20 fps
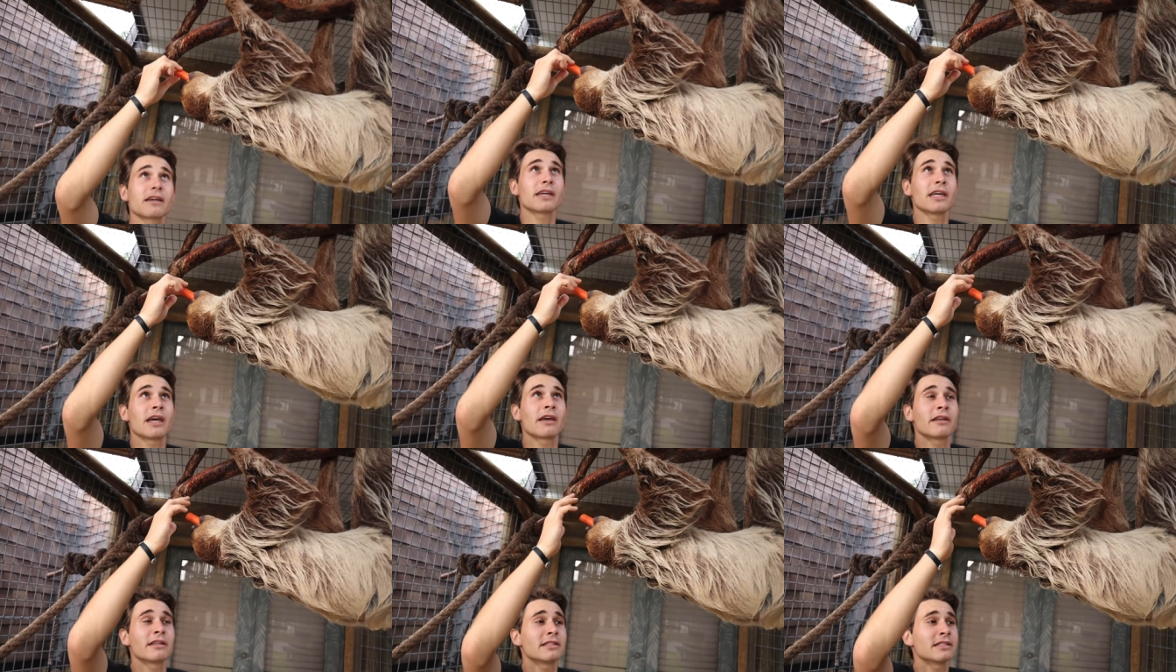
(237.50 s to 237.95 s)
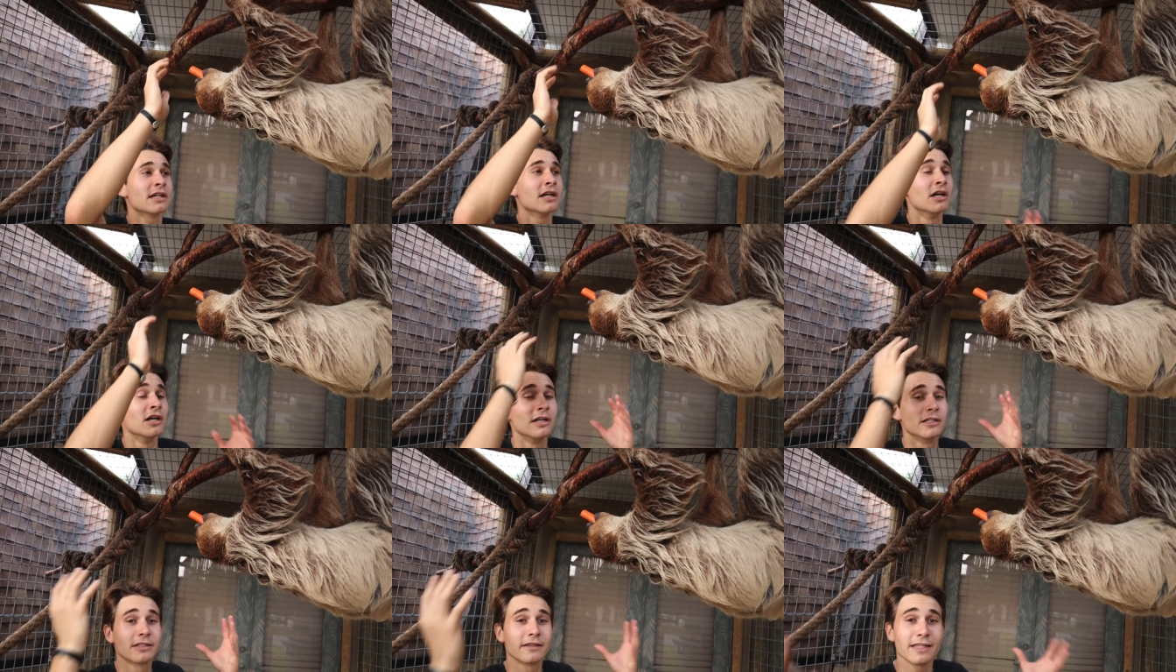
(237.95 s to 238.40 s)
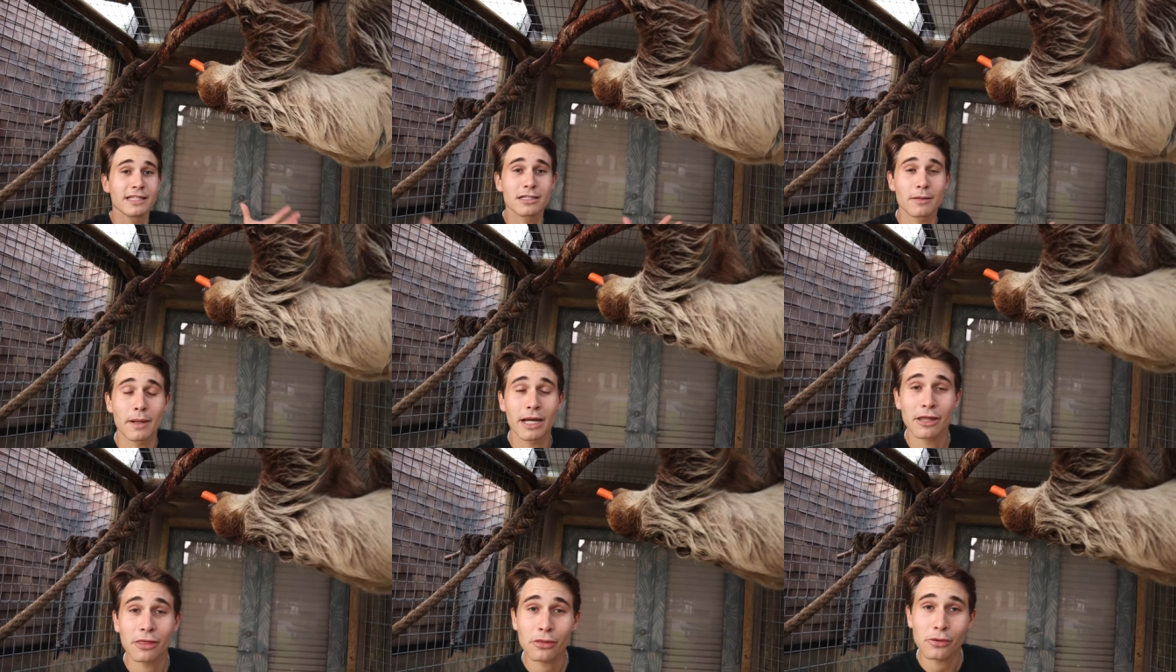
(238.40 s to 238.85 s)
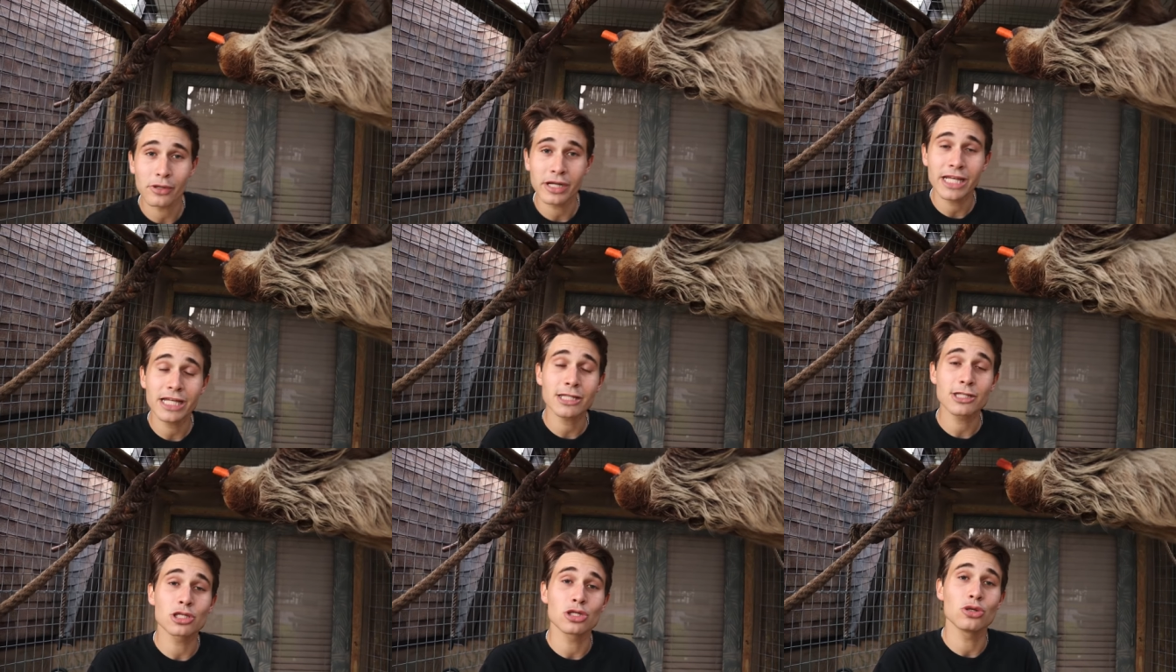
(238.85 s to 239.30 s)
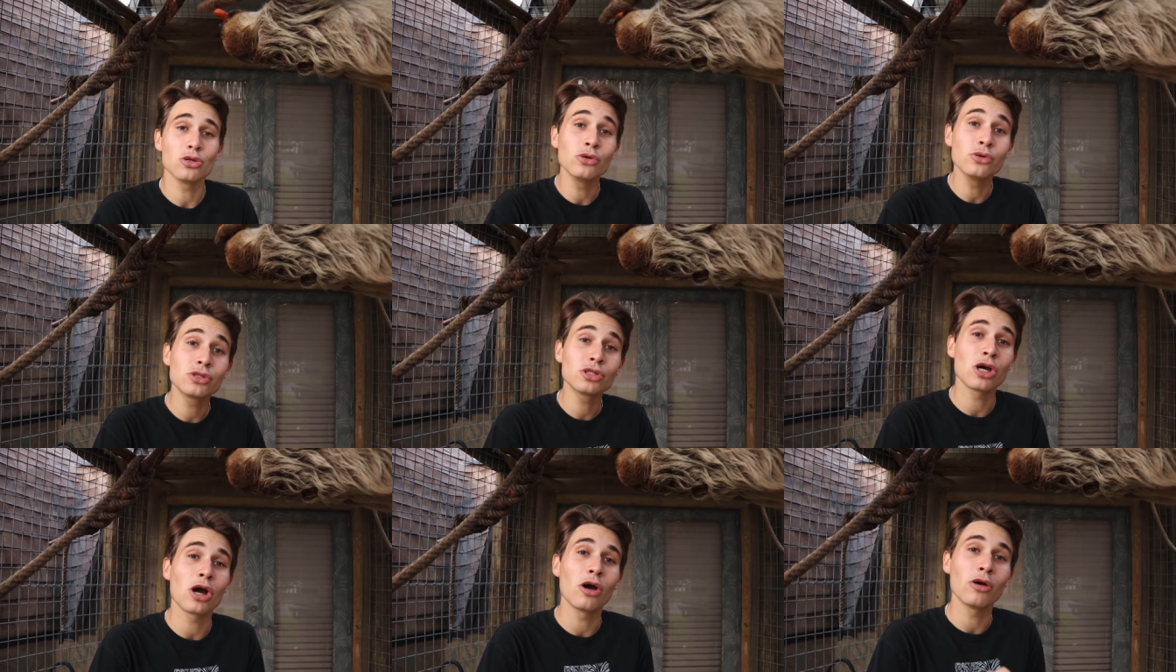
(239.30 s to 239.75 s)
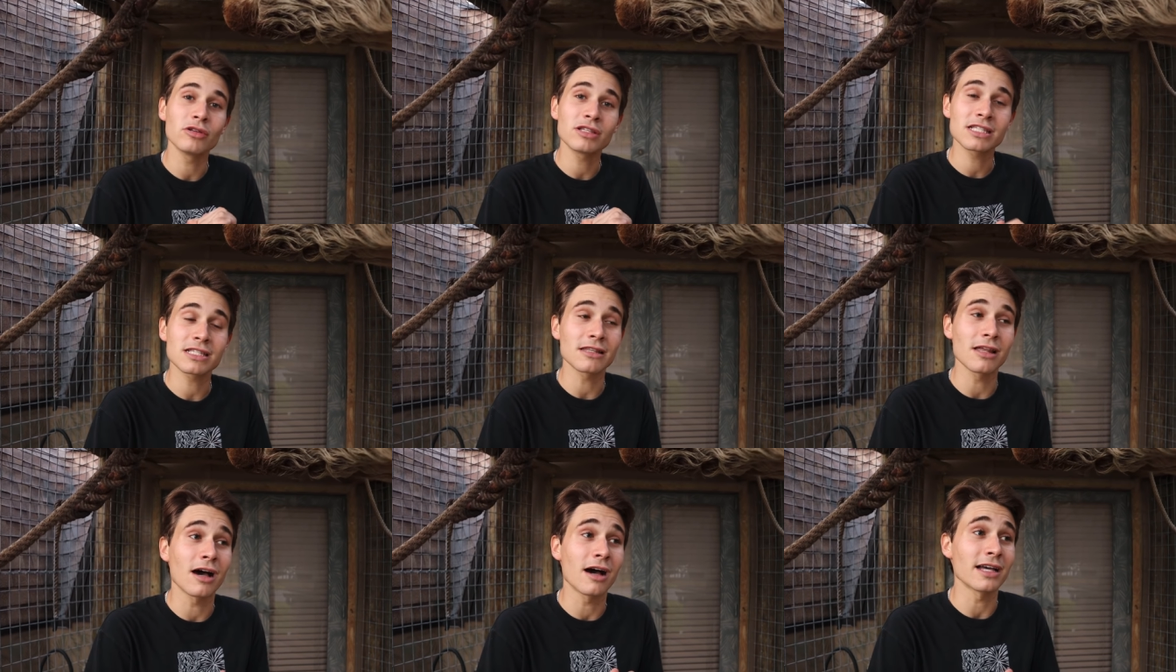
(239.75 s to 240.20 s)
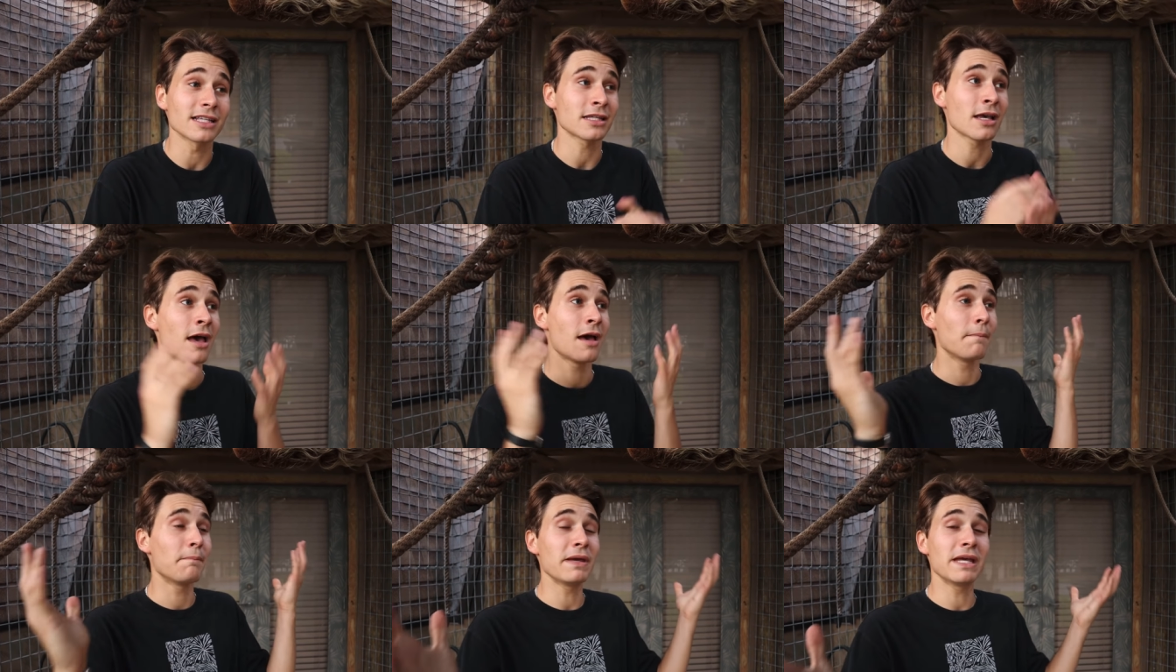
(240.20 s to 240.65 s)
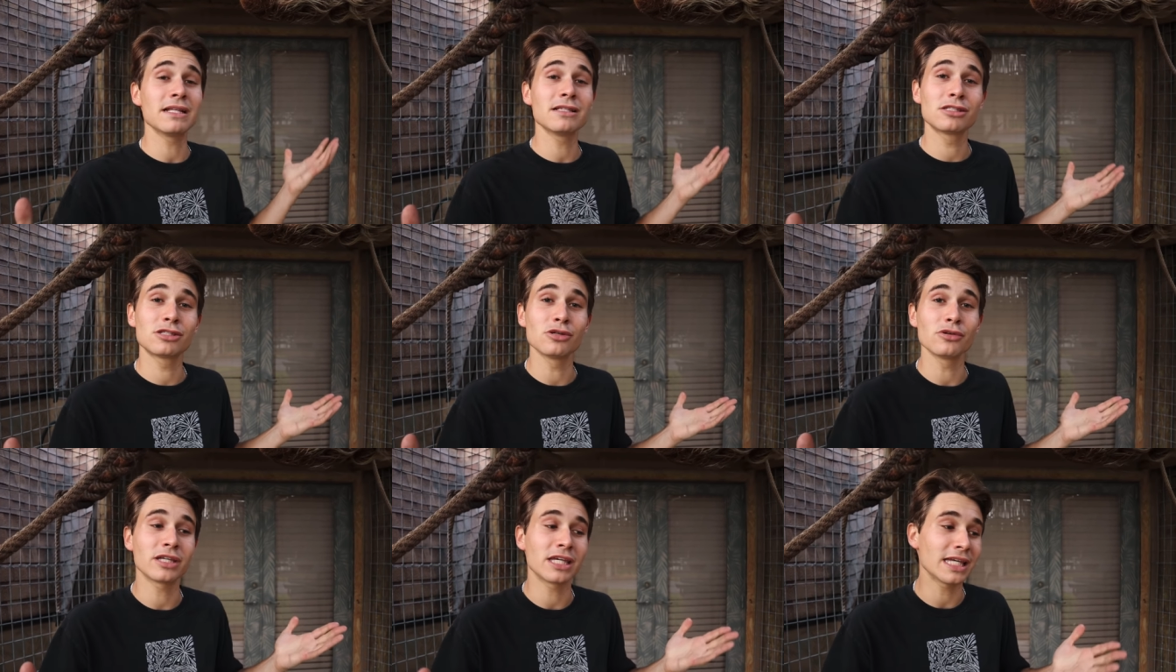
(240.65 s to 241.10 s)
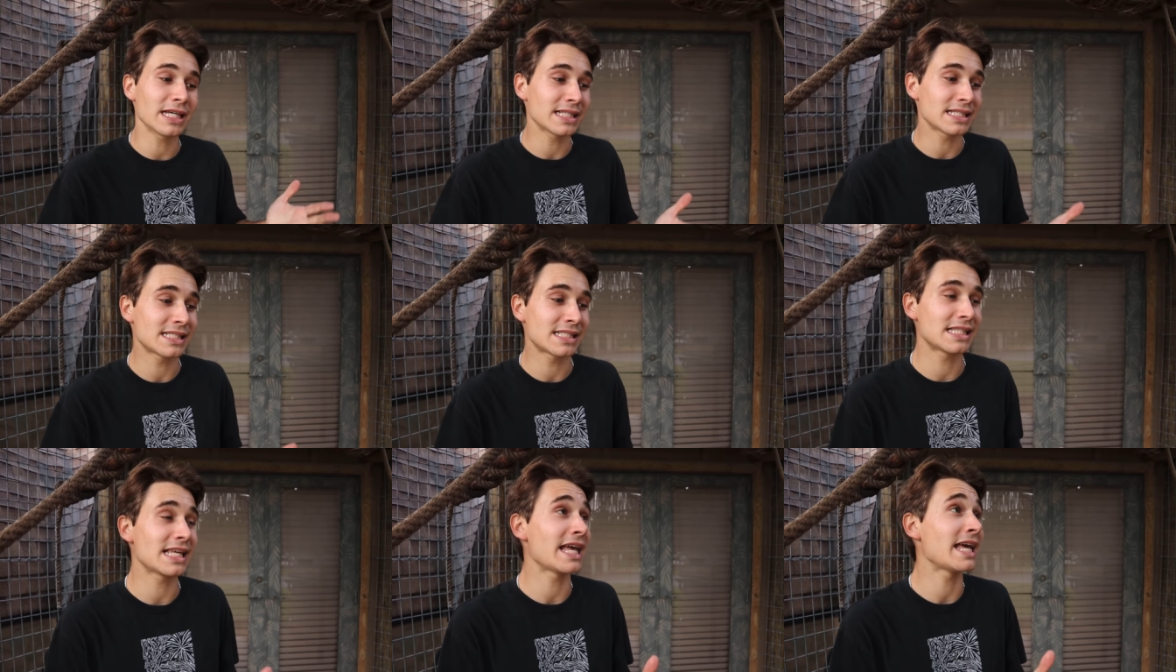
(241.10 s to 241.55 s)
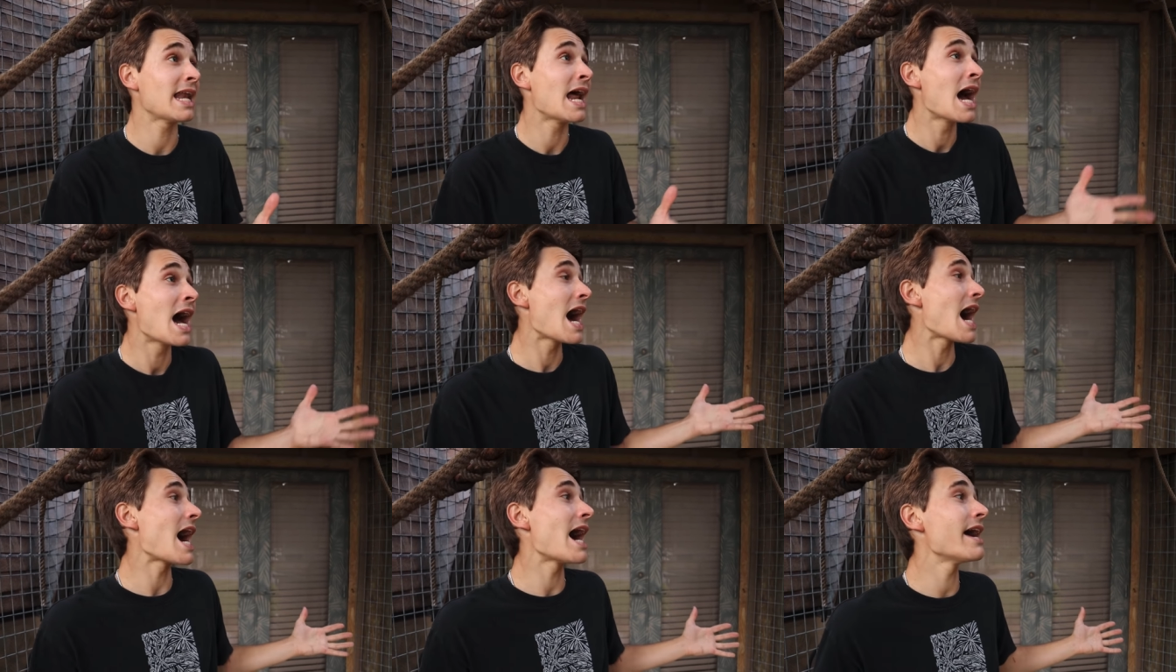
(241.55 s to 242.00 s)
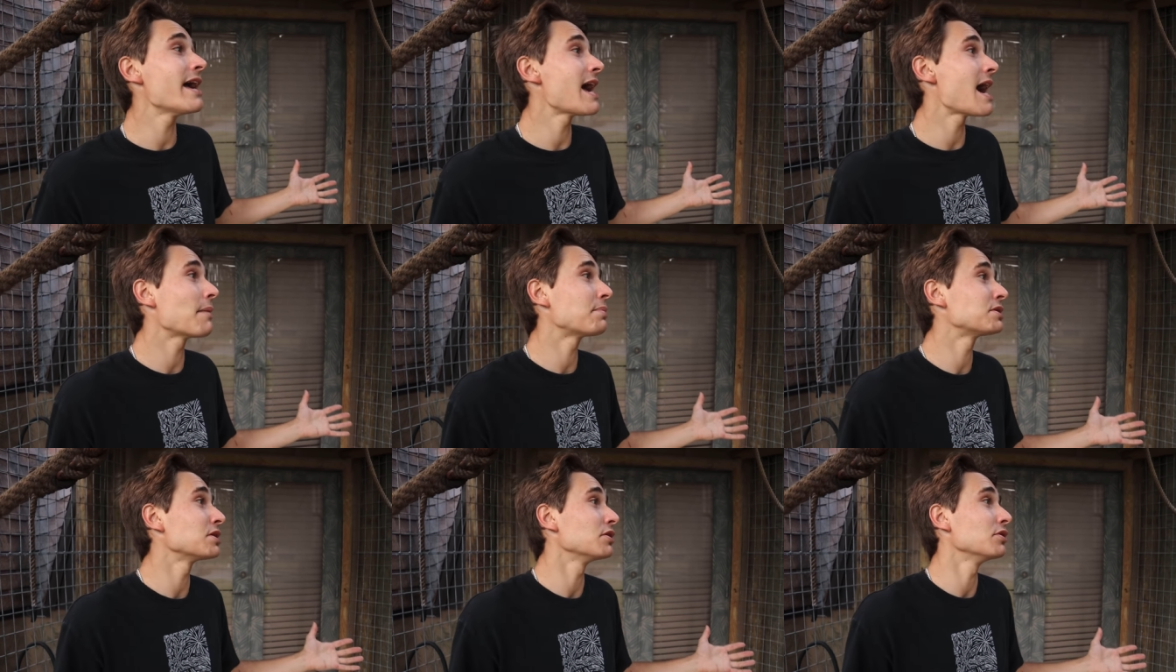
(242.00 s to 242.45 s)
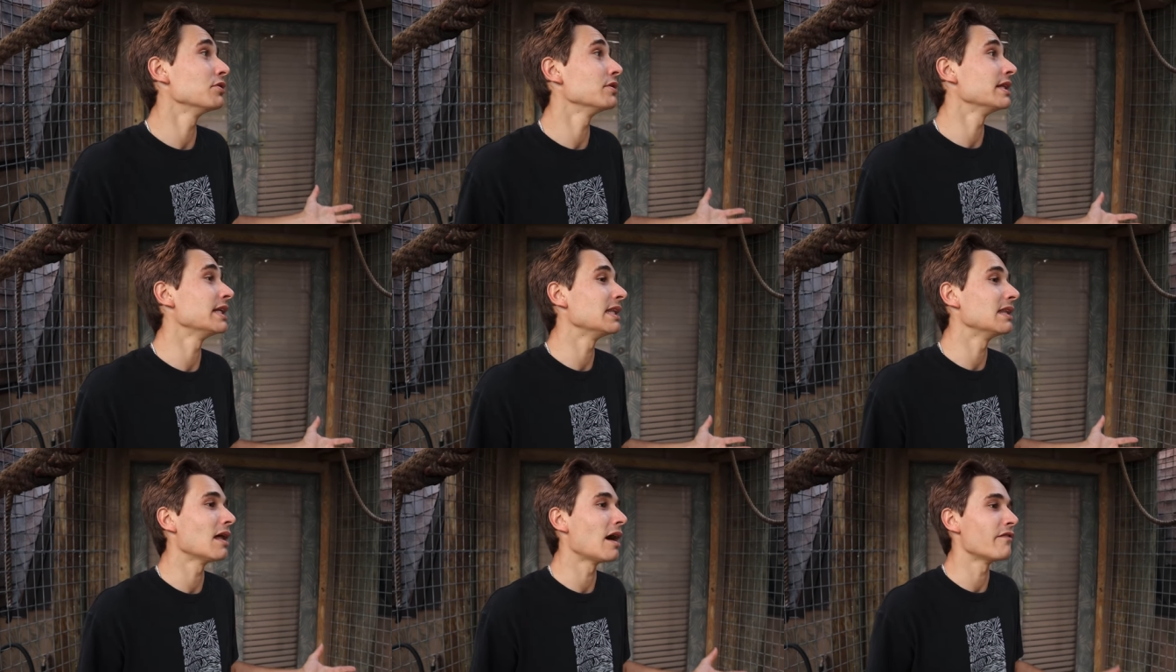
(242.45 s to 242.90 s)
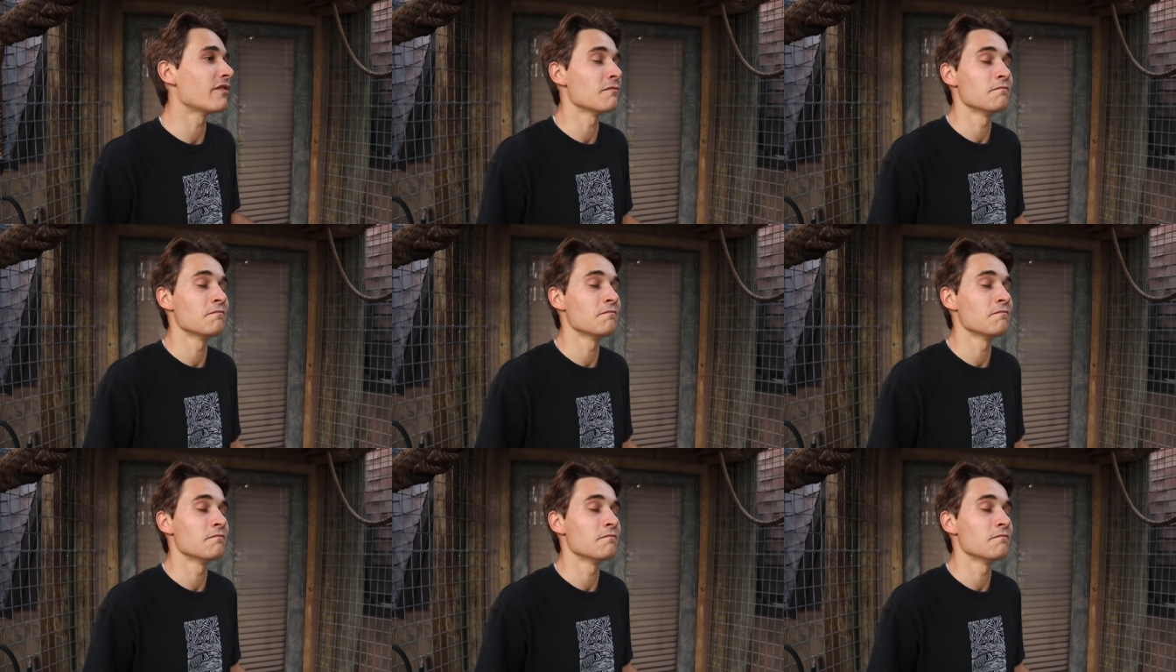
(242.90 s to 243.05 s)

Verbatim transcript: a carrot. So these are my three two-toed sloths, Bean, Suki, and Sid. I absolutely love